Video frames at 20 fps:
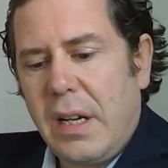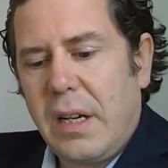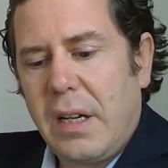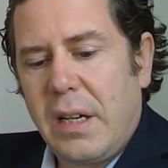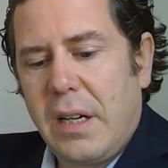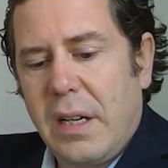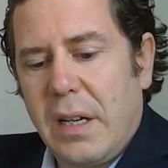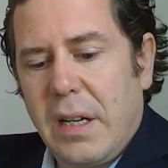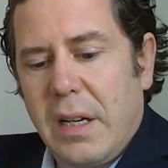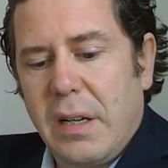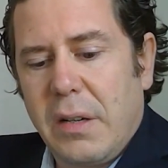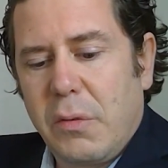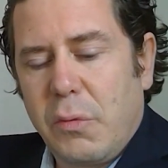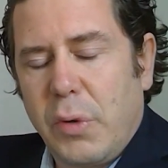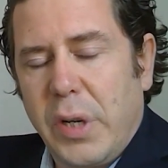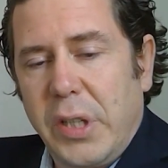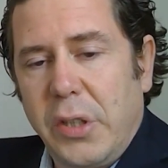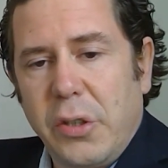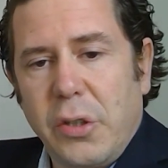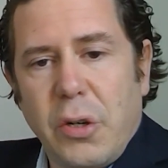
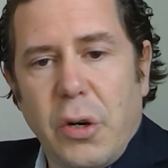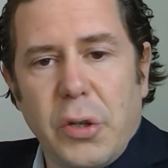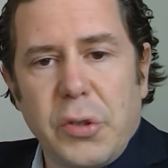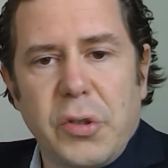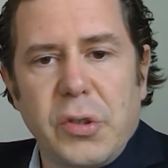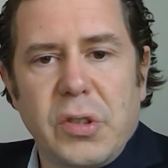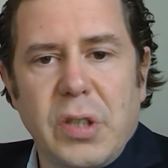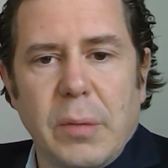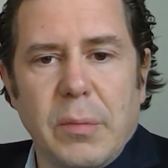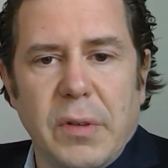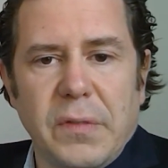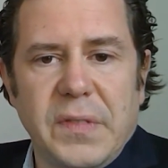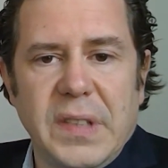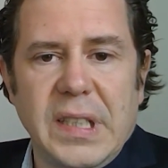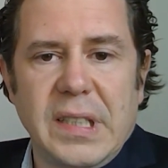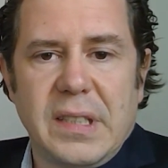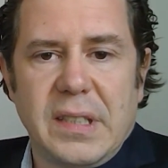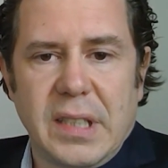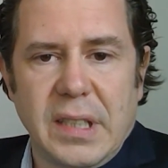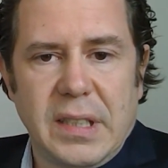When you go to some of
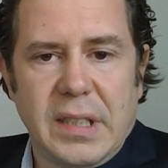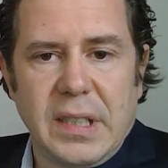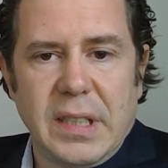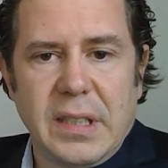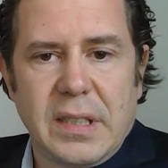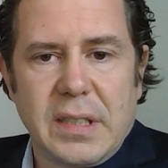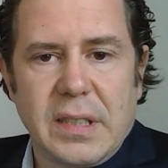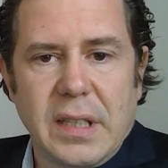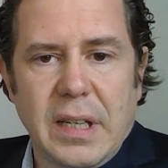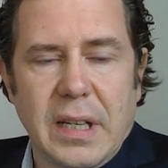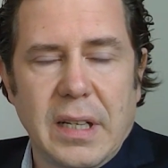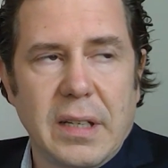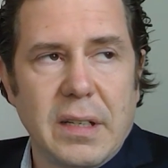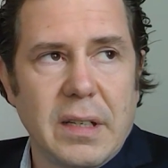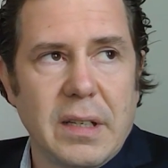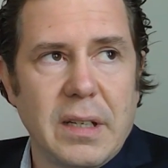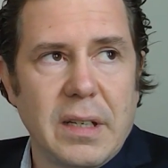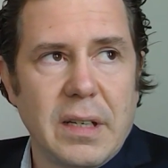these cities, and